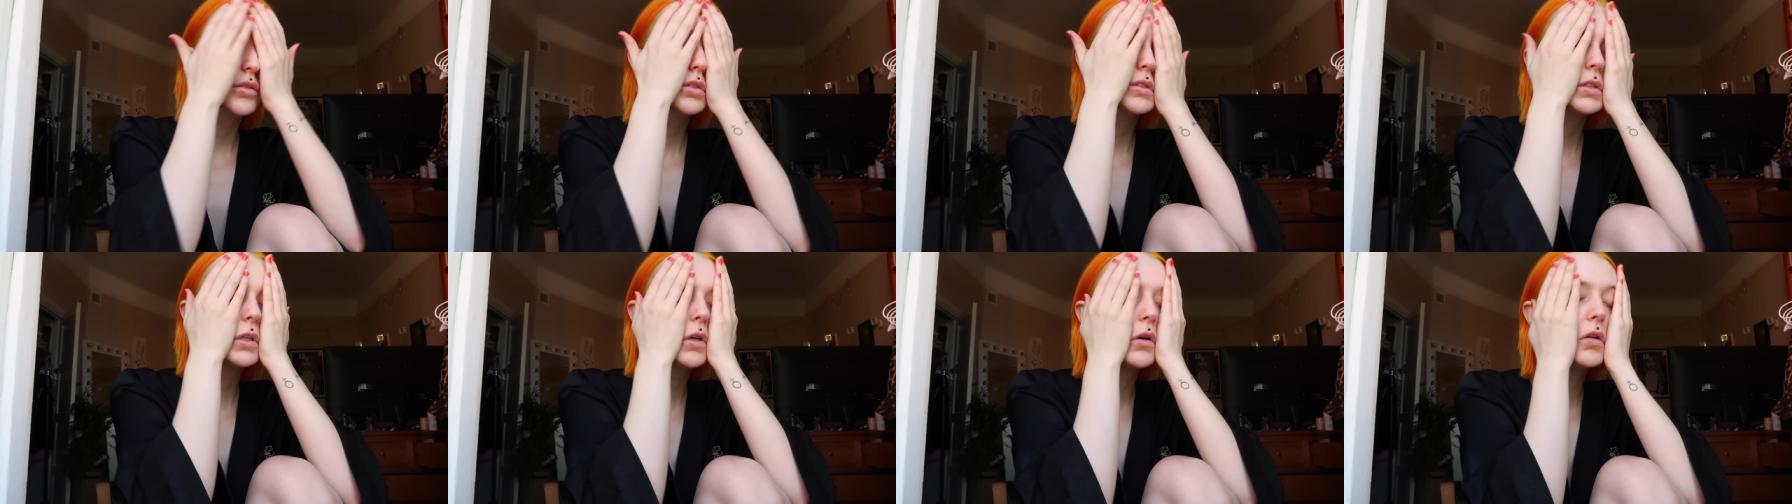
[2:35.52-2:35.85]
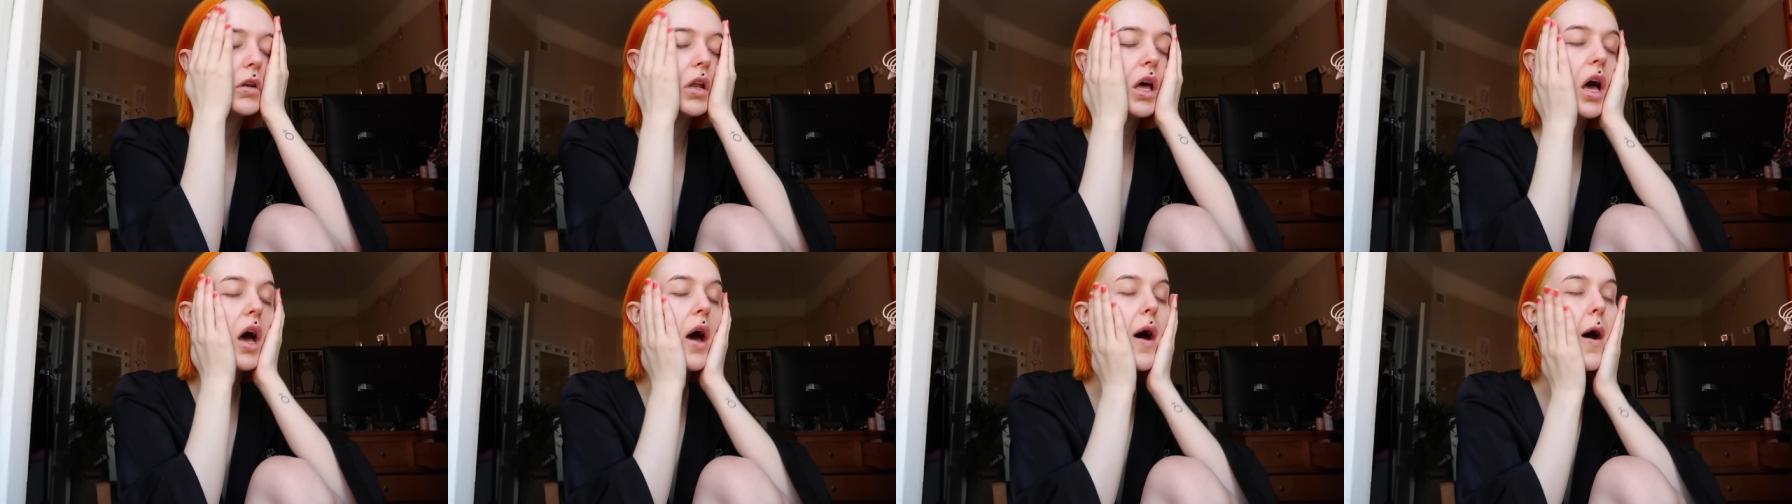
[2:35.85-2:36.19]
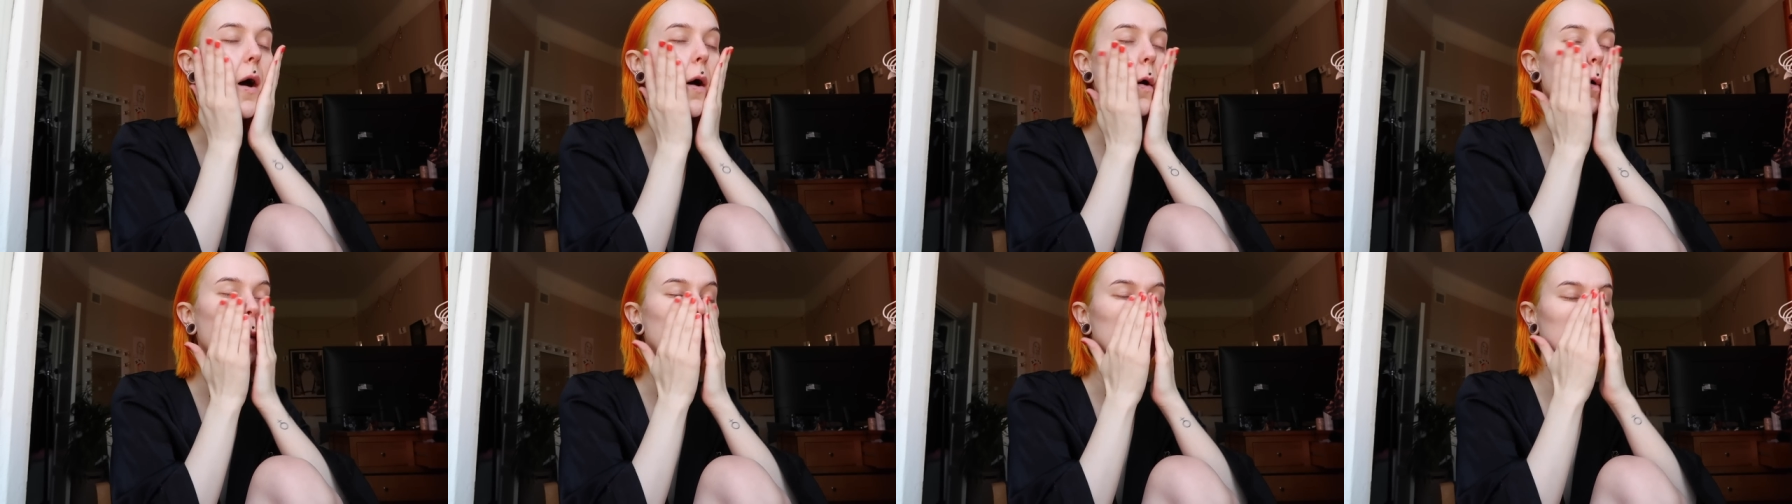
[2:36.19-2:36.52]
So
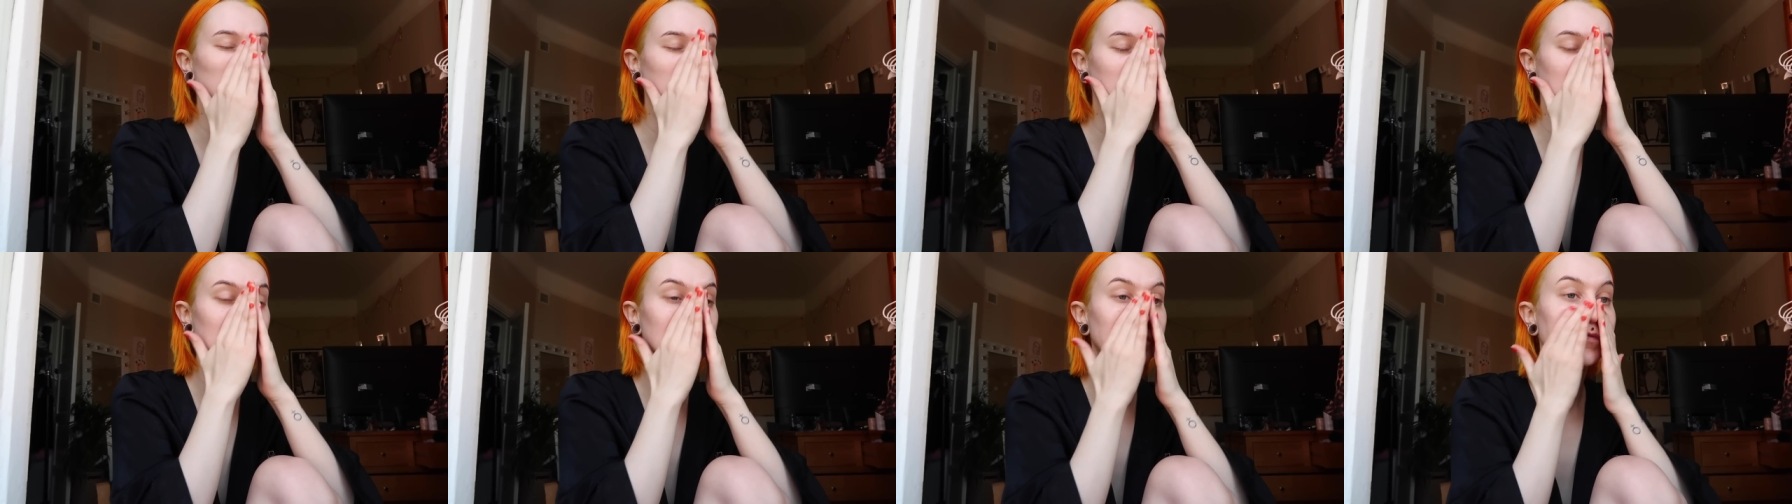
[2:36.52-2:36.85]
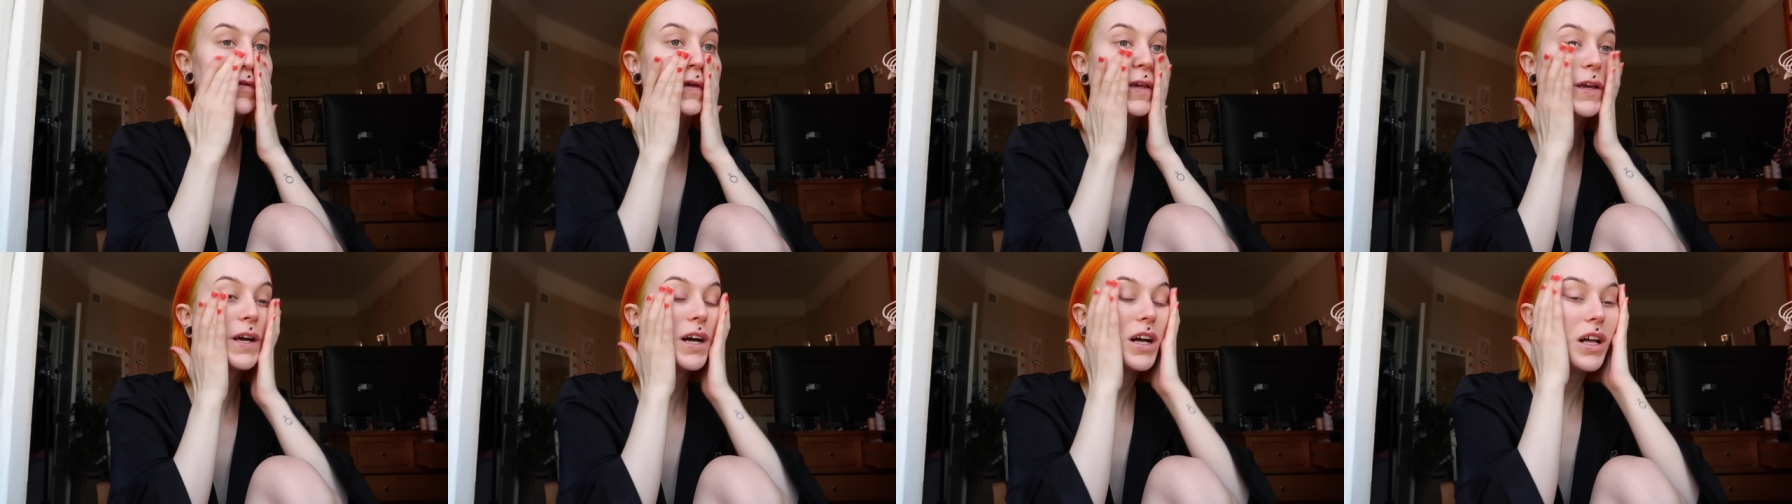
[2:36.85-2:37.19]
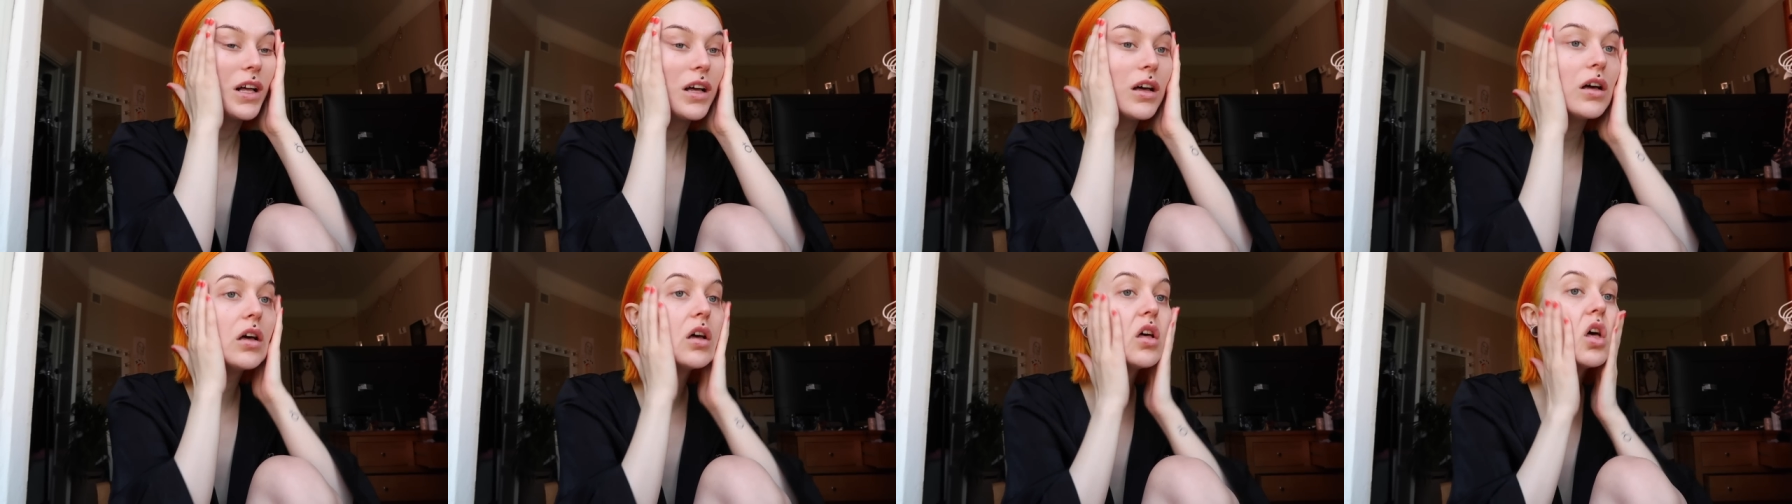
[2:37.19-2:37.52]
now I just
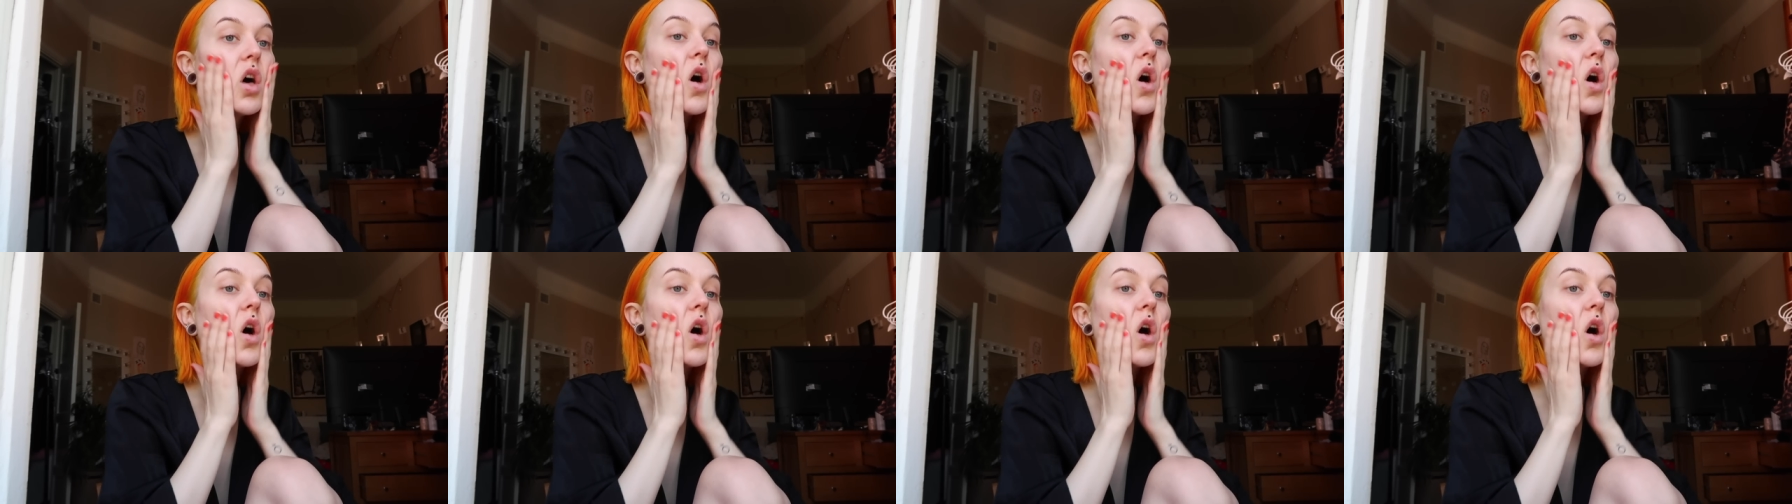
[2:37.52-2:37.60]
feel